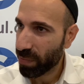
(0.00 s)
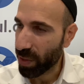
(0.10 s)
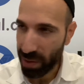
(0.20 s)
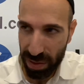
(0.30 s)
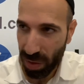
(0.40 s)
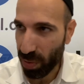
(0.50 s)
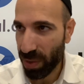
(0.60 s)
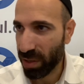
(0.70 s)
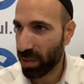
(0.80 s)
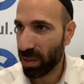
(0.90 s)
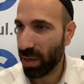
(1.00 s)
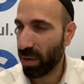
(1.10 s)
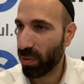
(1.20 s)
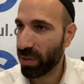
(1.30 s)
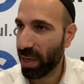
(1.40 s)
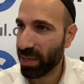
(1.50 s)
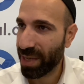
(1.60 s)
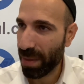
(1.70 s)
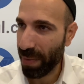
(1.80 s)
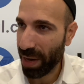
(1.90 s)
It always has
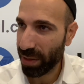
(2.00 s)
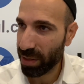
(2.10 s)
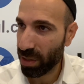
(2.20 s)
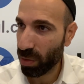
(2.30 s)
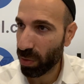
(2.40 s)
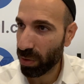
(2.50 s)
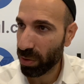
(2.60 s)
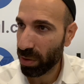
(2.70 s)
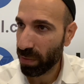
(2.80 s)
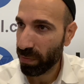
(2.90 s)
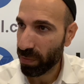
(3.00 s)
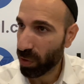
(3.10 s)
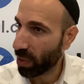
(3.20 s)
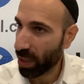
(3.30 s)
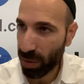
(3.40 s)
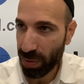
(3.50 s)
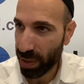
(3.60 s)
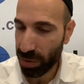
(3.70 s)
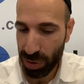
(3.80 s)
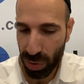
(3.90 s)
that balance in the world. You can't
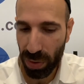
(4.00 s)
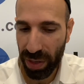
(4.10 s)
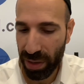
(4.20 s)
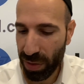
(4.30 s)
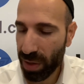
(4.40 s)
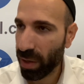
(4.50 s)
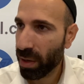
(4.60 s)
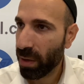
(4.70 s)
create or destroy anything.